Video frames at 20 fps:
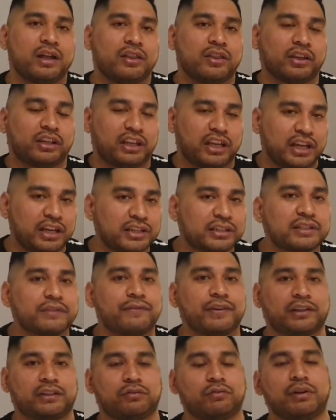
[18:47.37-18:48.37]
The keys to
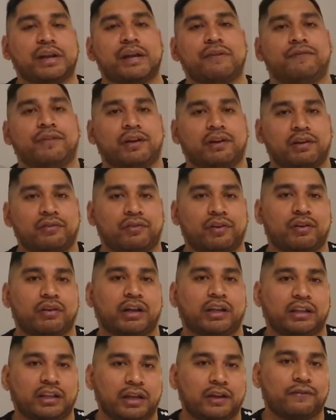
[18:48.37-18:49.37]
victory are very, very
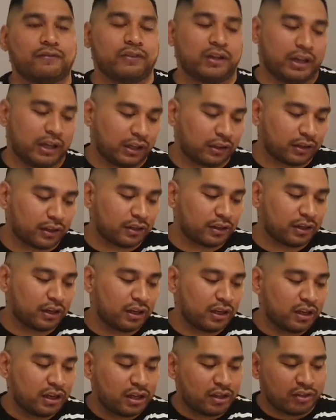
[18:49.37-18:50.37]
clear for England.
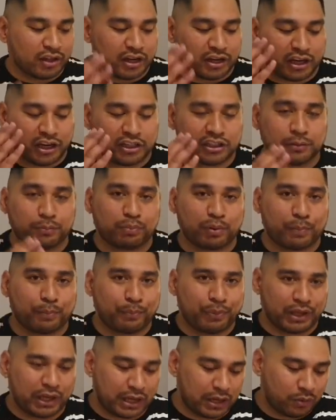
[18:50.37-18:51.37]
They need to
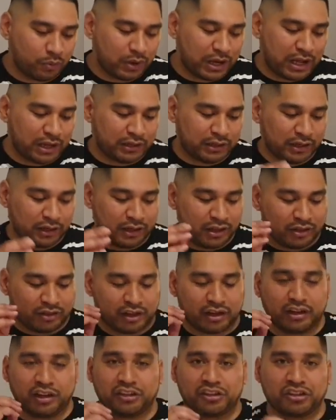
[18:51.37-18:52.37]
prepare well.
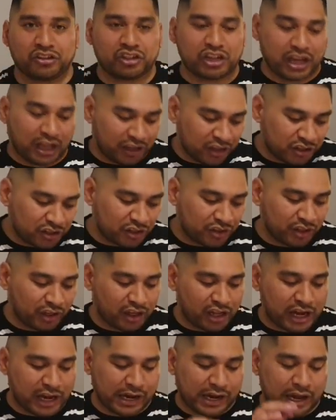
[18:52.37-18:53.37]
They need to challenge in the
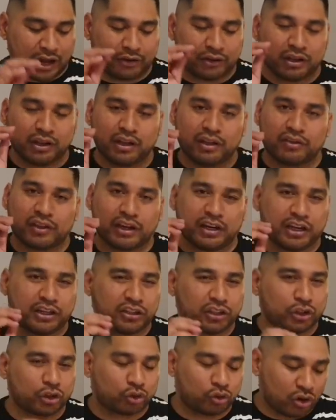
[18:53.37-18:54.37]
line-out. They need
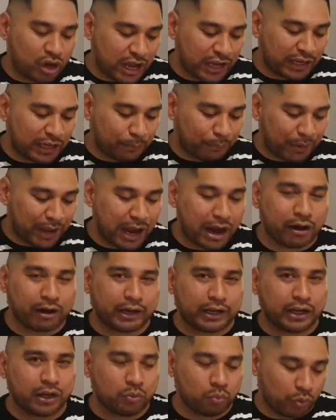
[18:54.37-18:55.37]
to try and get
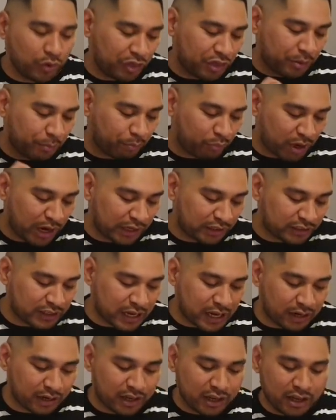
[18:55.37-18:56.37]
parity and win the
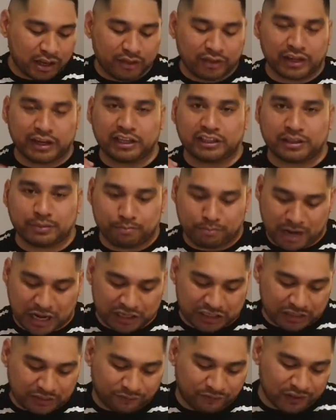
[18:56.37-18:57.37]
breakdown. They need to
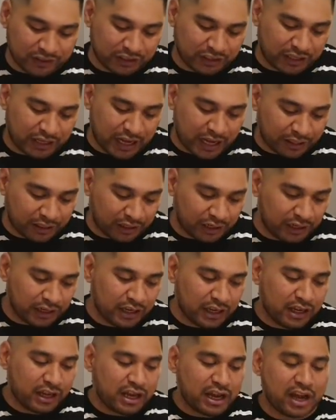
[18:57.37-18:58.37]
match the
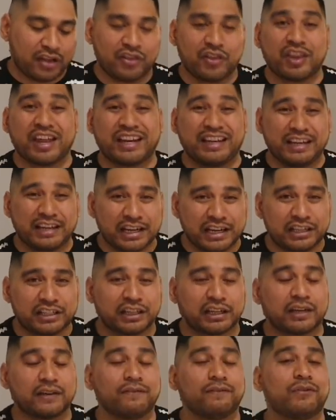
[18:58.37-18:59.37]
physicality, and then they need
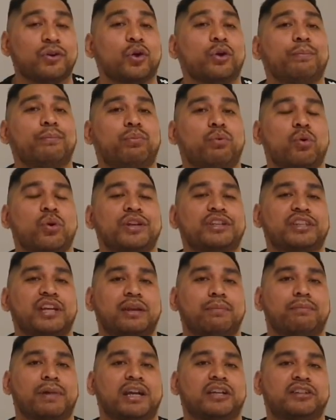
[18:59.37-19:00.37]
to convert points
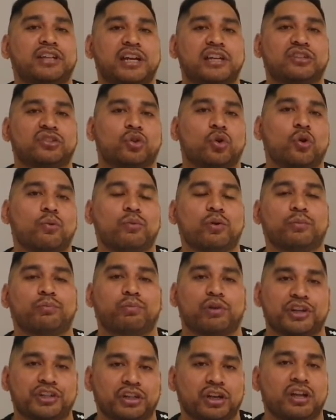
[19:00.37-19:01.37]
and maintain scoreboard
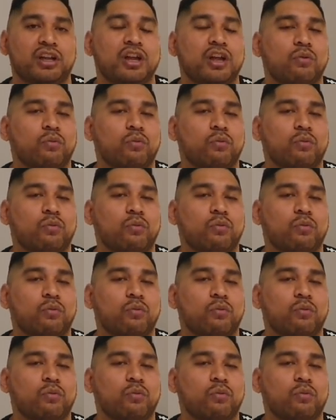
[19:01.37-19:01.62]
pressure.